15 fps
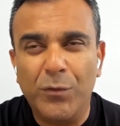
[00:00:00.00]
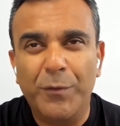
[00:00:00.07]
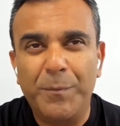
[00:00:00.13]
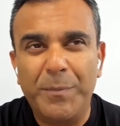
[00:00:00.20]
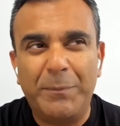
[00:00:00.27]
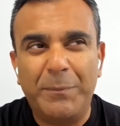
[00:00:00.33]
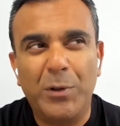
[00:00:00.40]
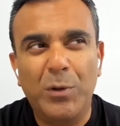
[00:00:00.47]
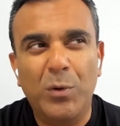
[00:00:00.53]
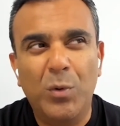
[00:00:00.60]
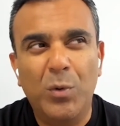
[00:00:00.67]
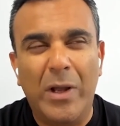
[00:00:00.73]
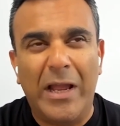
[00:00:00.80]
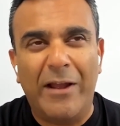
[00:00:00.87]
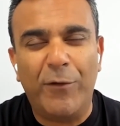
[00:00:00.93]
people
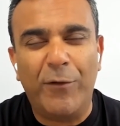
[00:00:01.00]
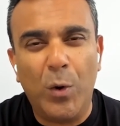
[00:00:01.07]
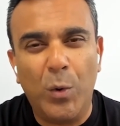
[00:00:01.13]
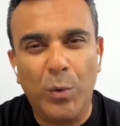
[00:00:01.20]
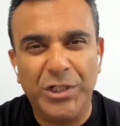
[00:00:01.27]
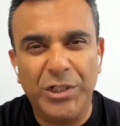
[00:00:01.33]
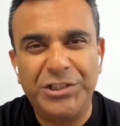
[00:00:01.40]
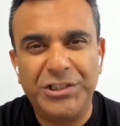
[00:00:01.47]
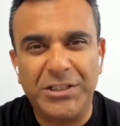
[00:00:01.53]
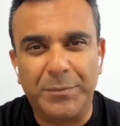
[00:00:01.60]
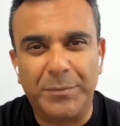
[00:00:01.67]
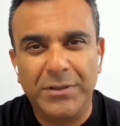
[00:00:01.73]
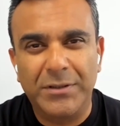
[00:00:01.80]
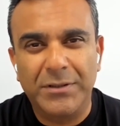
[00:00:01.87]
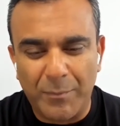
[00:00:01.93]
who have ownership,
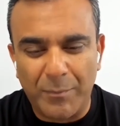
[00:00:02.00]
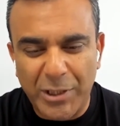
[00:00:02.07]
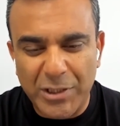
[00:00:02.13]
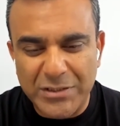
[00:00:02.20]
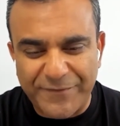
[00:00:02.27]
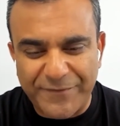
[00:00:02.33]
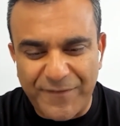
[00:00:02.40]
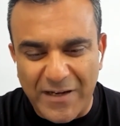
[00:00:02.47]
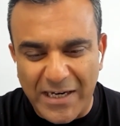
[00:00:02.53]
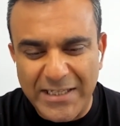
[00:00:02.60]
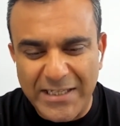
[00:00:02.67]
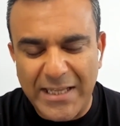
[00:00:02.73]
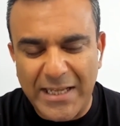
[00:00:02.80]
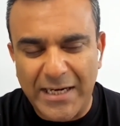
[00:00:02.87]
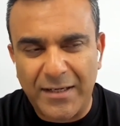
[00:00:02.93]
because I
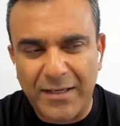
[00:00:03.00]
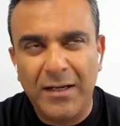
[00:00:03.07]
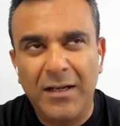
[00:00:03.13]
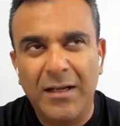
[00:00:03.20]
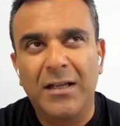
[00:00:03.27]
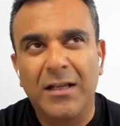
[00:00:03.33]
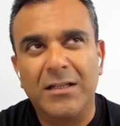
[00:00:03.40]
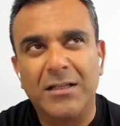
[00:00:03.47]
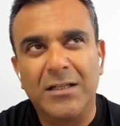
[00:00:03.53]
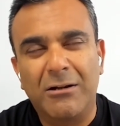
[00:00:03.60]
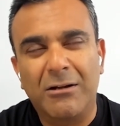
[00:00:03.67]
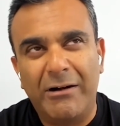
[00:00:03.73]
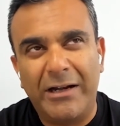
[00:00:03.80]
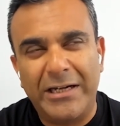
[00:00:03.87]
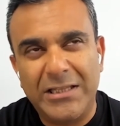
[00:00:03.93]
find that the
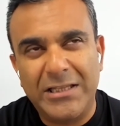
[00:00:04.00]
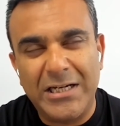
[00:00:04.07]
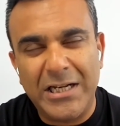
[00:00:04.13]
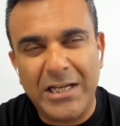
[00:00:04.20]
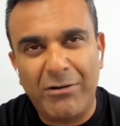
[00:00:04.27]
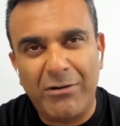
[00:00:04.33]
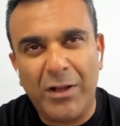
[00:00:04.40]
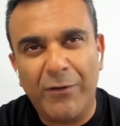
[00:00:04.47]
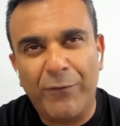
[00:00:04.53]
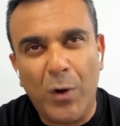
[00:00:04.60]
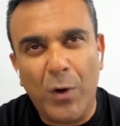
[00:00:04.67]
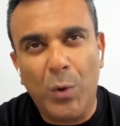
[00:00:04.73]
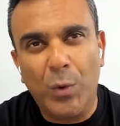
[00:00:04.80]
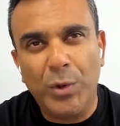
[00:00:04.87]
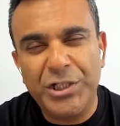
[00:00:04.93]
greater the degree of
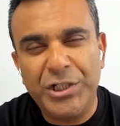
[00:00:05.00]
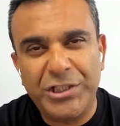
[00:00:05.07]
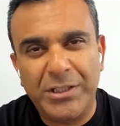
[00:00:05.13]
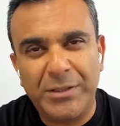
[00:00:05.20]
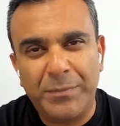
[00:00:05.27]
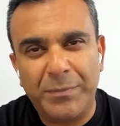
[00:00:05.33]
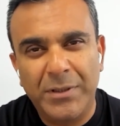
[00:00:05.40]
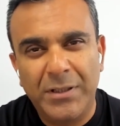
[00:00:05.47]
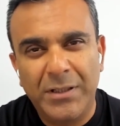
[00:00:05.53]
ownership